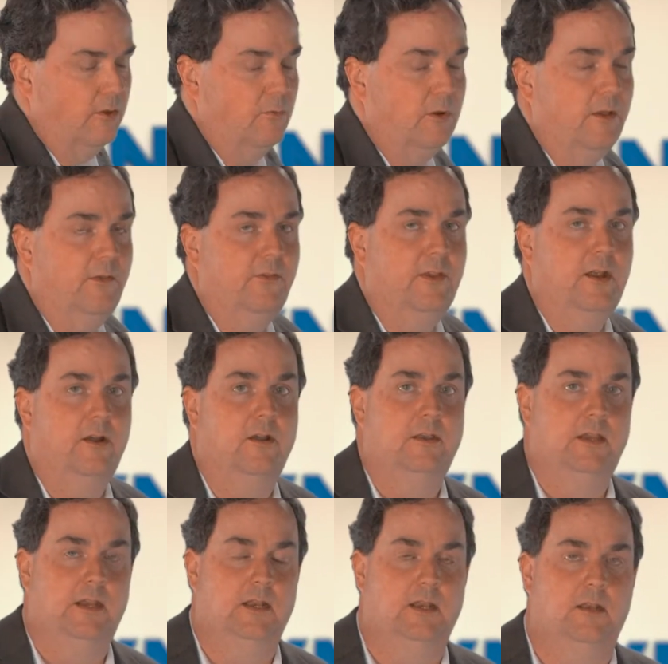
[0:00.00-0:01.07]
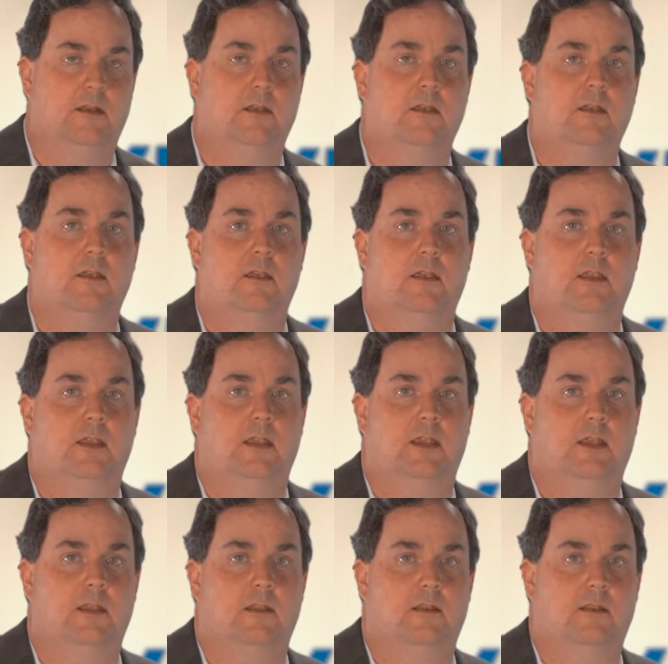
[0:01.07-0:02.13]
ones that are needed
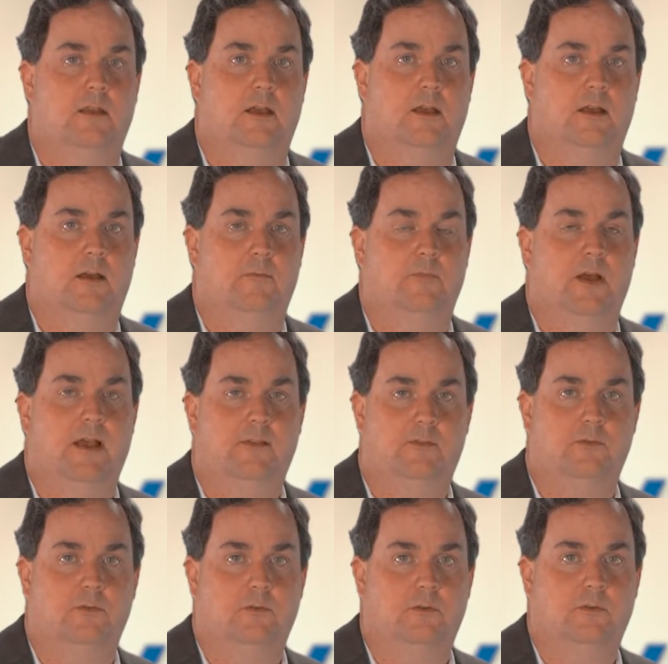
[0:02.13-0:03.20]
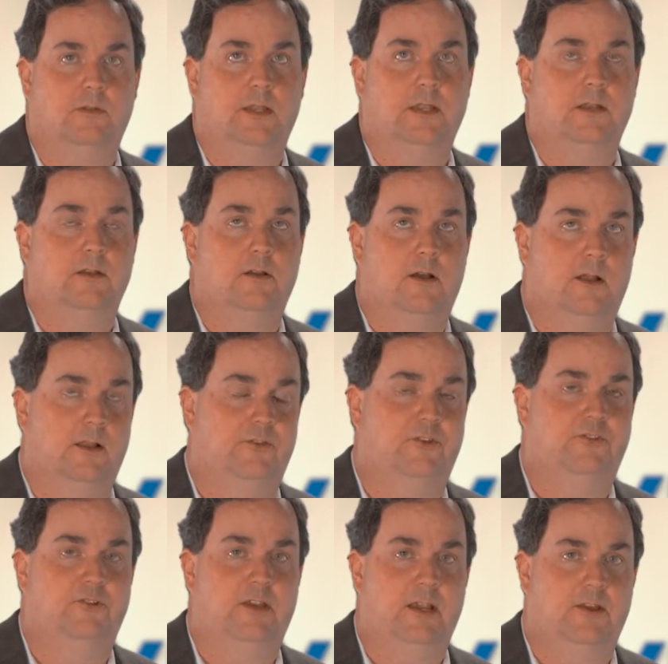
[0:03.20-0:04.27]
in high school and college
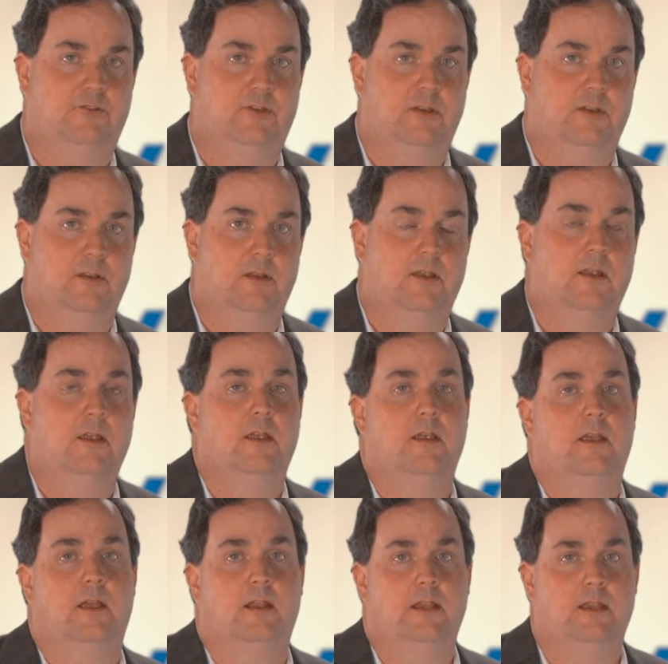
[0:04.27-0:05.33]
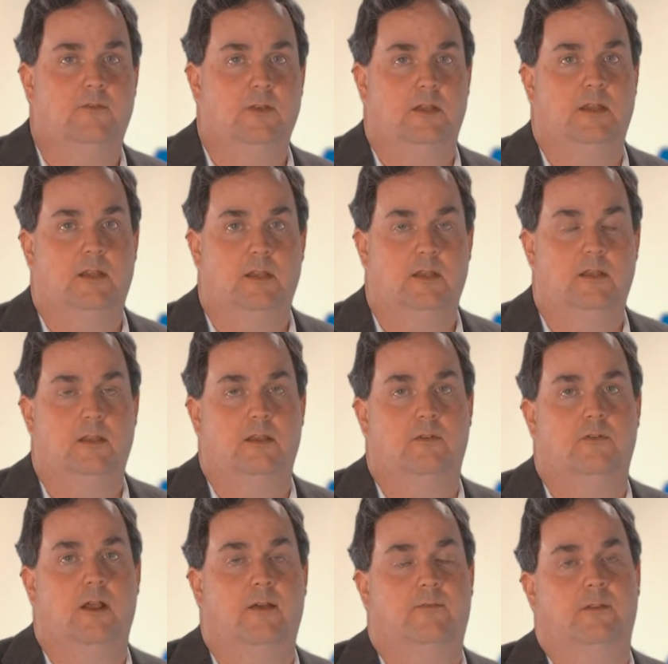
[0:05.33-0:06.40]
education and even
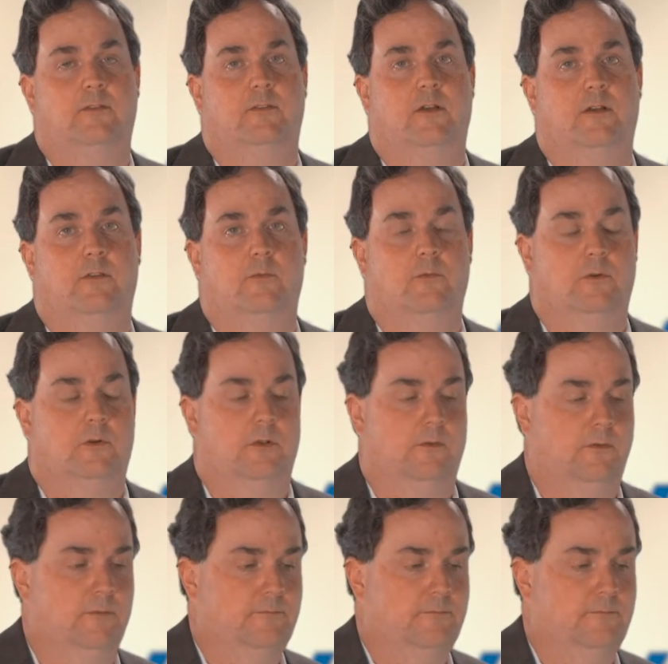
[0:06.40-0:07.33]
in graphics arts worlds.